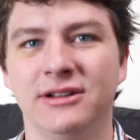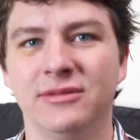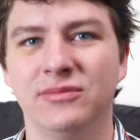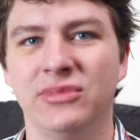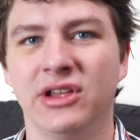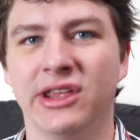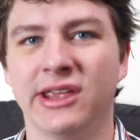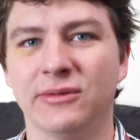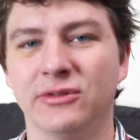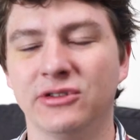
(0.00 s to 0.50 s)

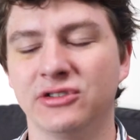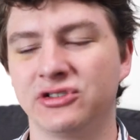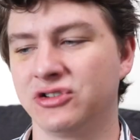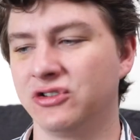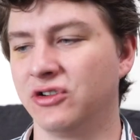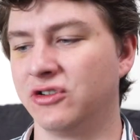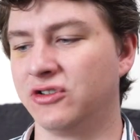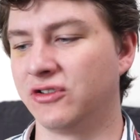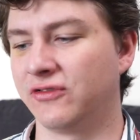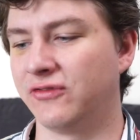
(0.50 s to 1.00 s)
being able to
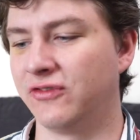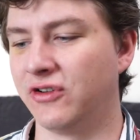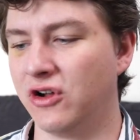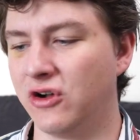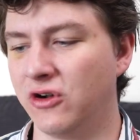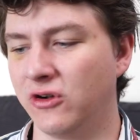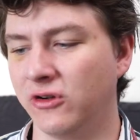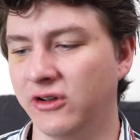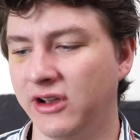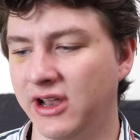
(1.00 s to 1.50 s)
shoot on your
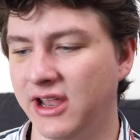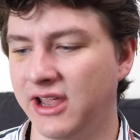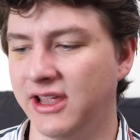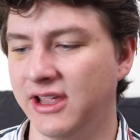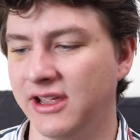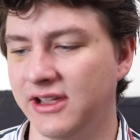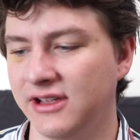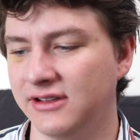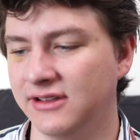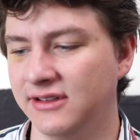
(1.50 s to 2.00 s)
phone
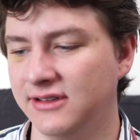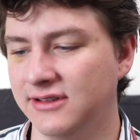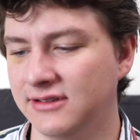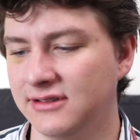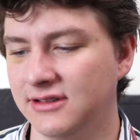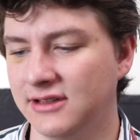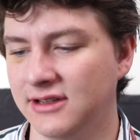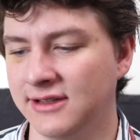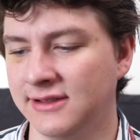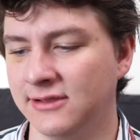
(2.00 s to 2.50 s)
and
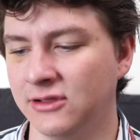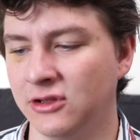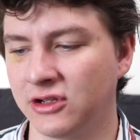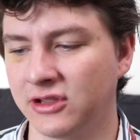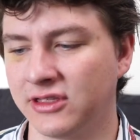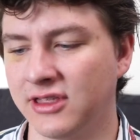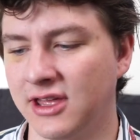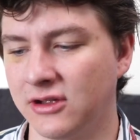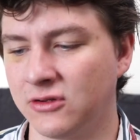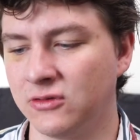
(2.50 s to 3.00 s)
it
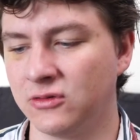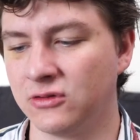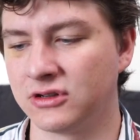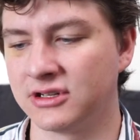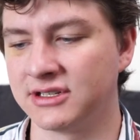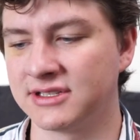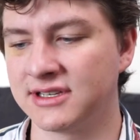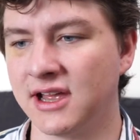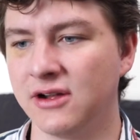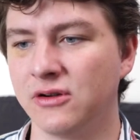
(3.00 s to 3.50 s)
looked that cool.
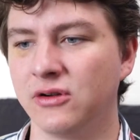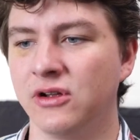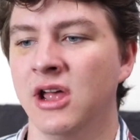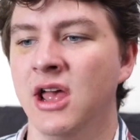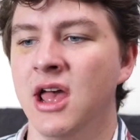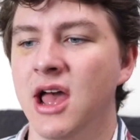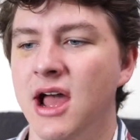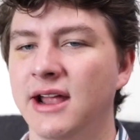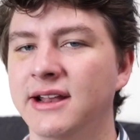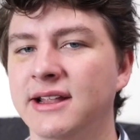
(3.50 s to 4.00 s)
Because I'd
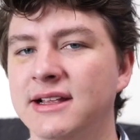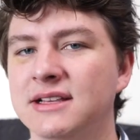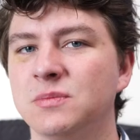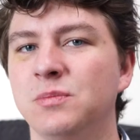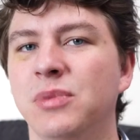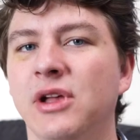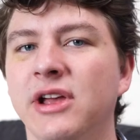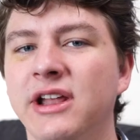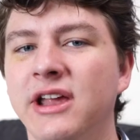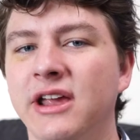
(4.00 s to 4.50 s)

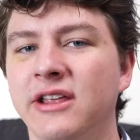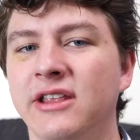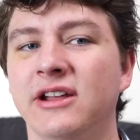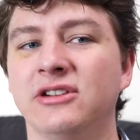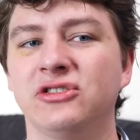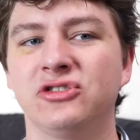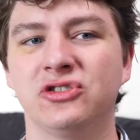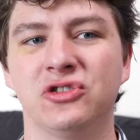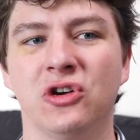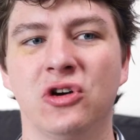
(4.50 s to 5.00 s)
explain it and
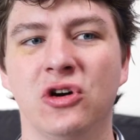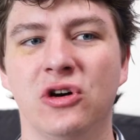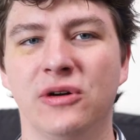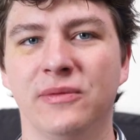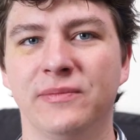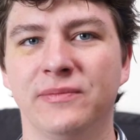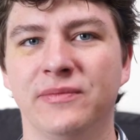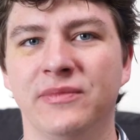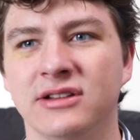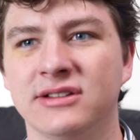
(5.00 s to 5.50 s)
I'd show
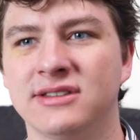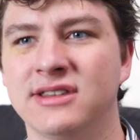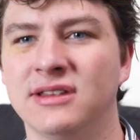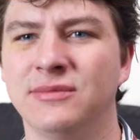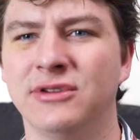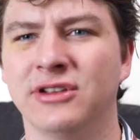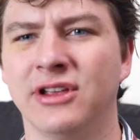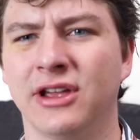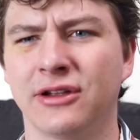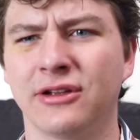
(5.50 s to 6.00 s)
them, because they'd
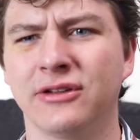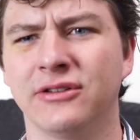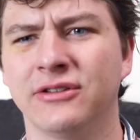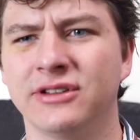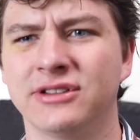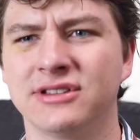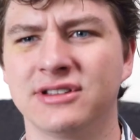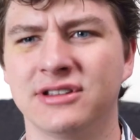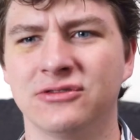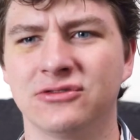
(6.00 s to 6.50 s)
be like, oh,
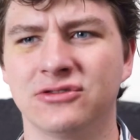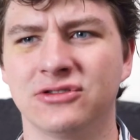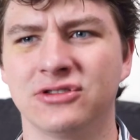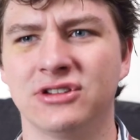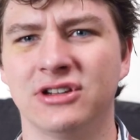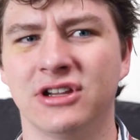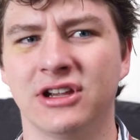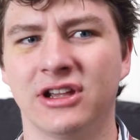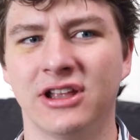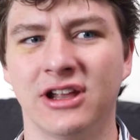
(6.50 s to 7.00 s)
that's
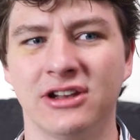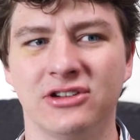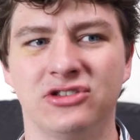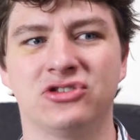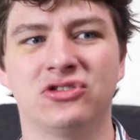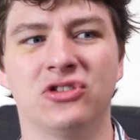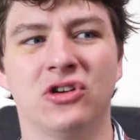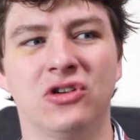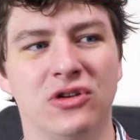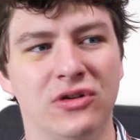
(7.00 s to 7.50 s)
interesting. And I'd
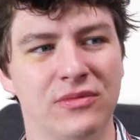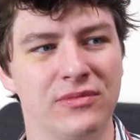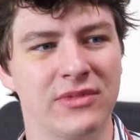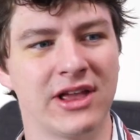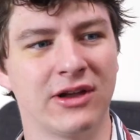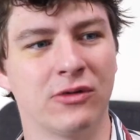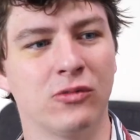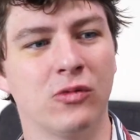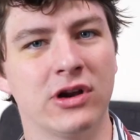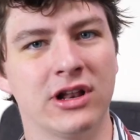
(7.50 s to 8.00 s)
show them
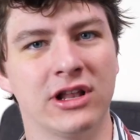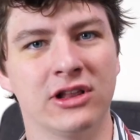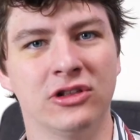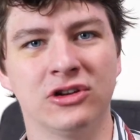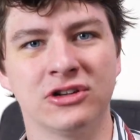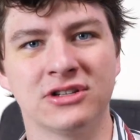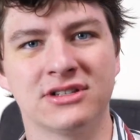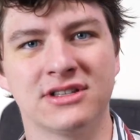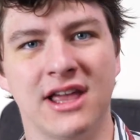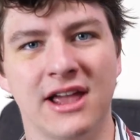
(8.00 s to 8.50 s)
like what it
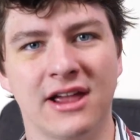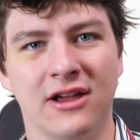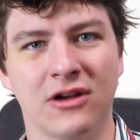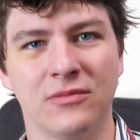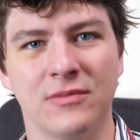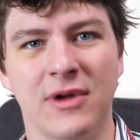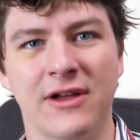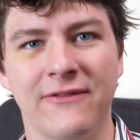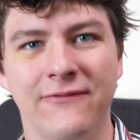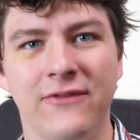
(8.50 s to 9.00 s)
looks like
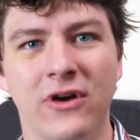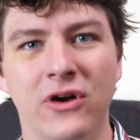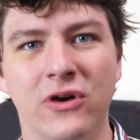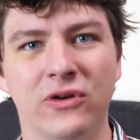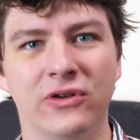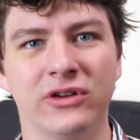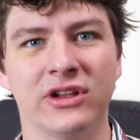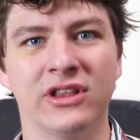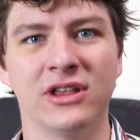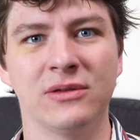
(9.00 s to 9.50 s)
on my
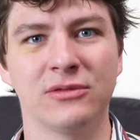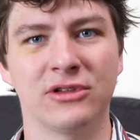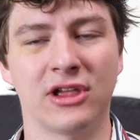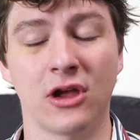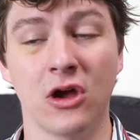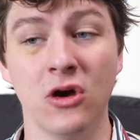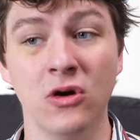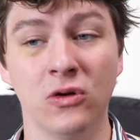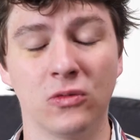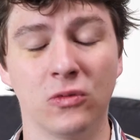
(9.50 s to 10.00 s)
phone. And they'd be like,
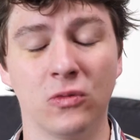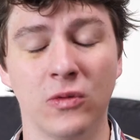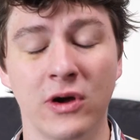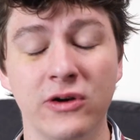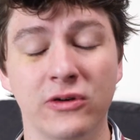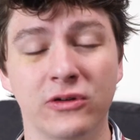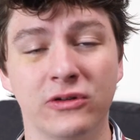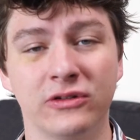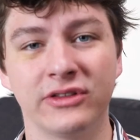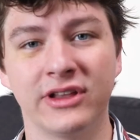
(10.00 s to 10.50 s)
oh,
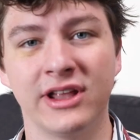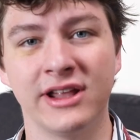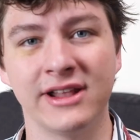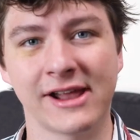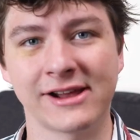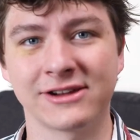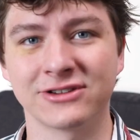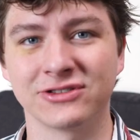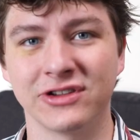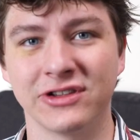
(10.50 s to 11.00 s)
whoa, that
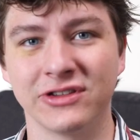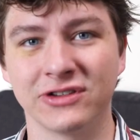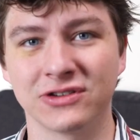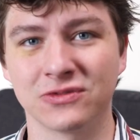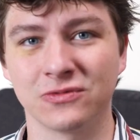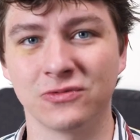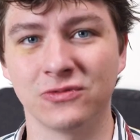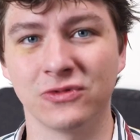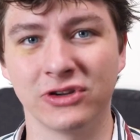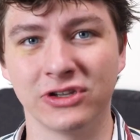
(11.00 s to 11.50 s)
actually
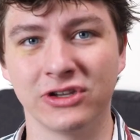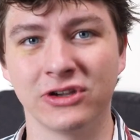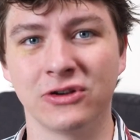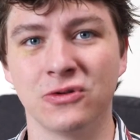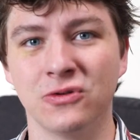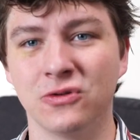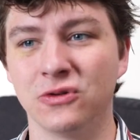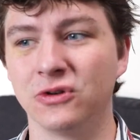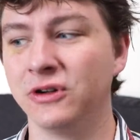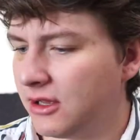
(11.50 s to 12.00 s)
looks really
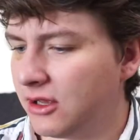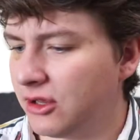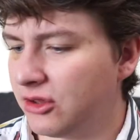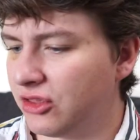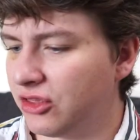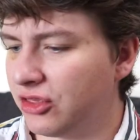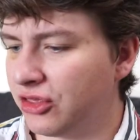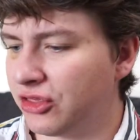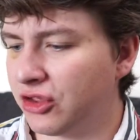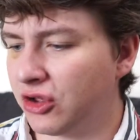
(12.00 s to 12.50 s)
cool.
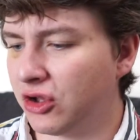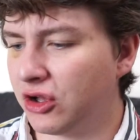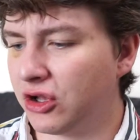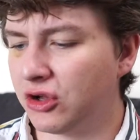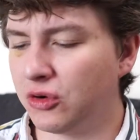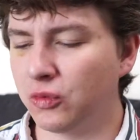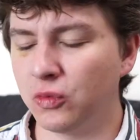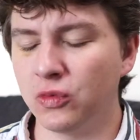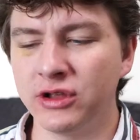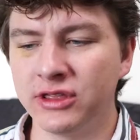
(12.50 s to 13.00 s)

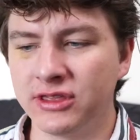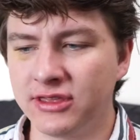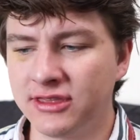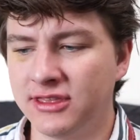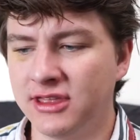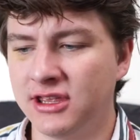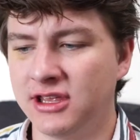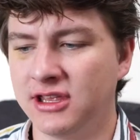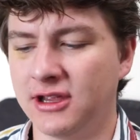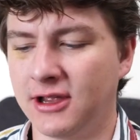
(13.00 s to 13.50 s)
The one
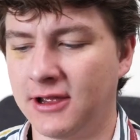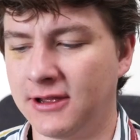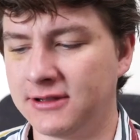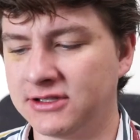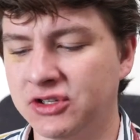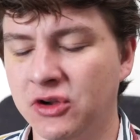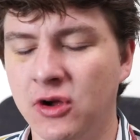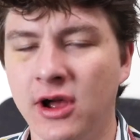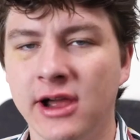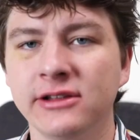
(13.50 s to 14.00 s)
thing,
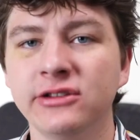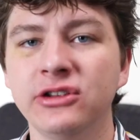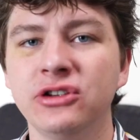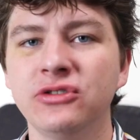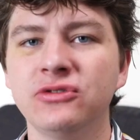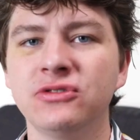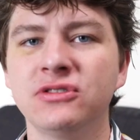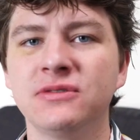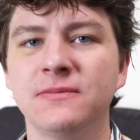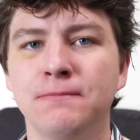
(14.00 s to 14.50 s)
so I
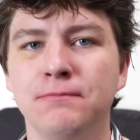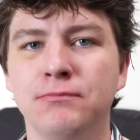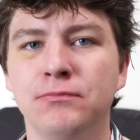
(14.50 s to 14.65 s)
used